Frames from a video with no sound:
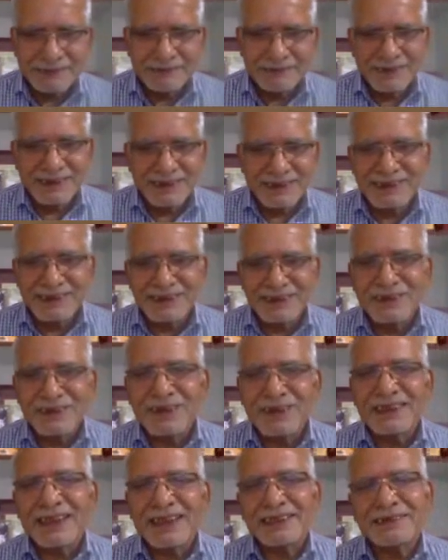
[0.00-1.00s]
Well, he did
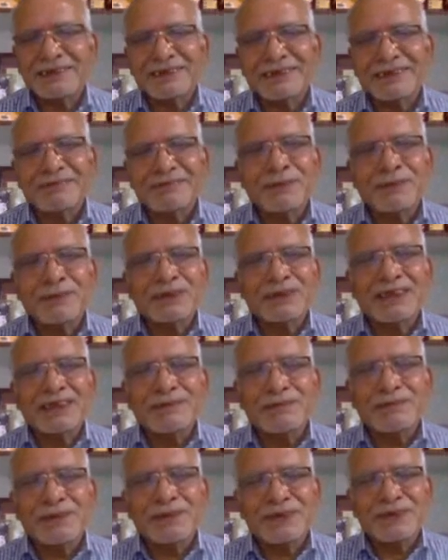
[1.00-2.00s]
not get. Both the
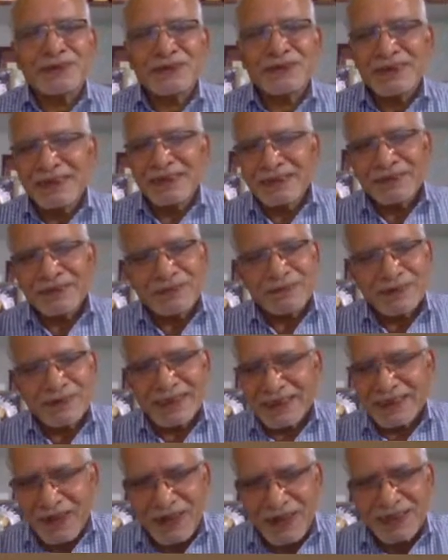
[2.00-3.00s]
reports
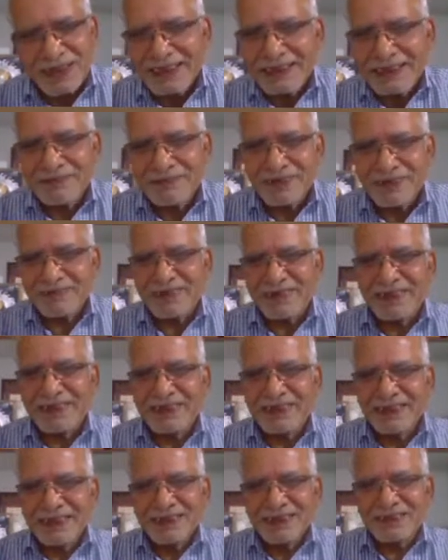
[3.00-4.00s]
were not in favor.
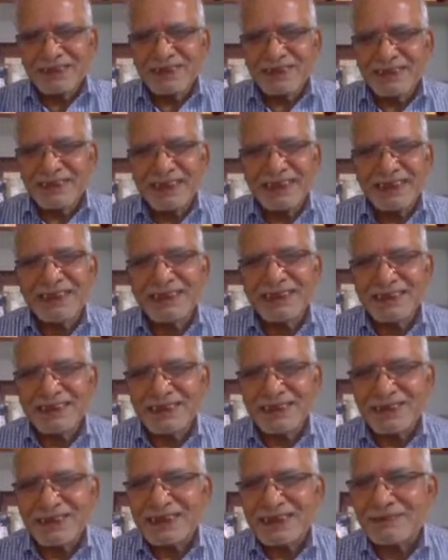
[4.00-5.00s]
So in
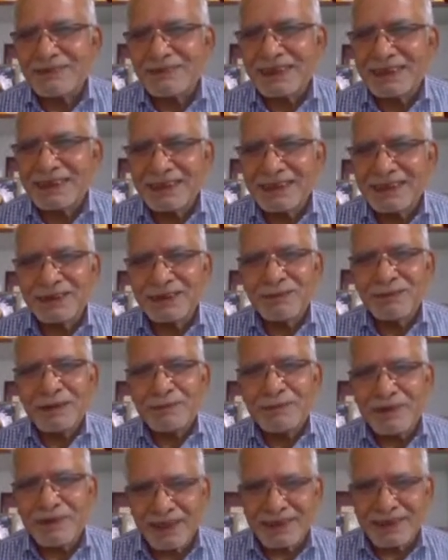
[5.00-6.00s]
1907, the
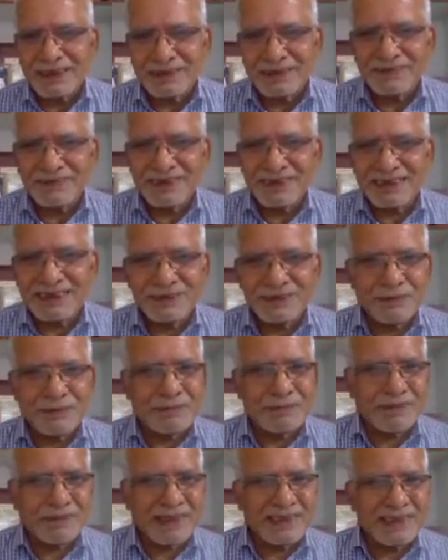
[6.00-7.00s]
Nobel Prize, Physics Nobel
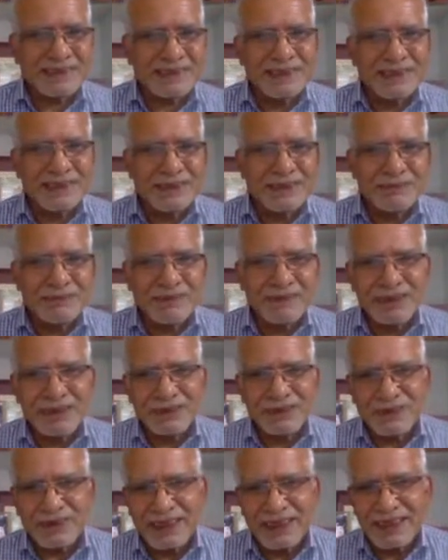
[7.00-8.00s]
Prize went
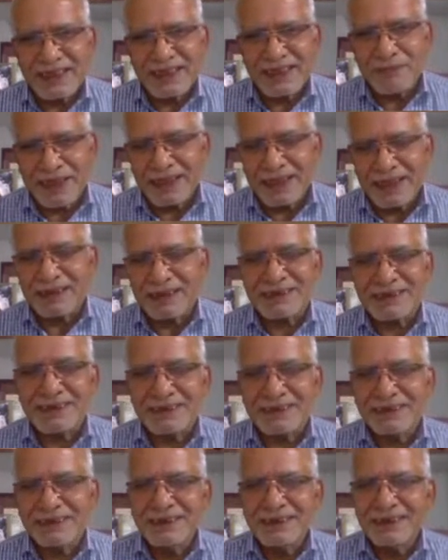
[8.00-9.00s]
to A.A.
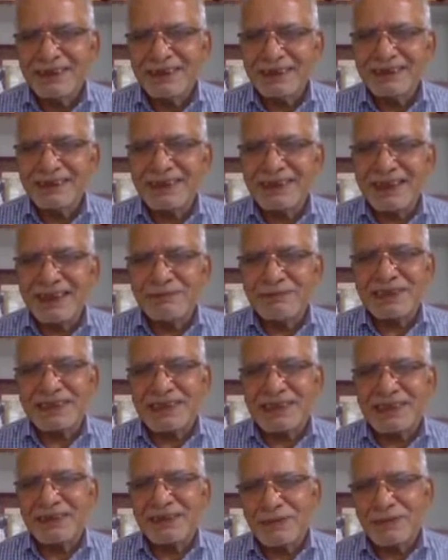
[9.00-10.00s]
Michelson, and the
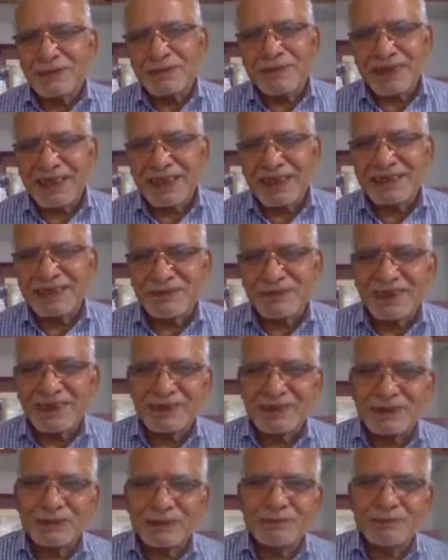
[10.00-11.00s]
Chemistry Nobel Prize
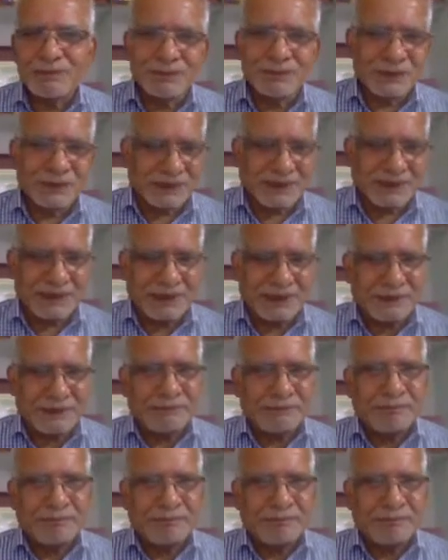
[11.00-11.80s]
went to Buchner.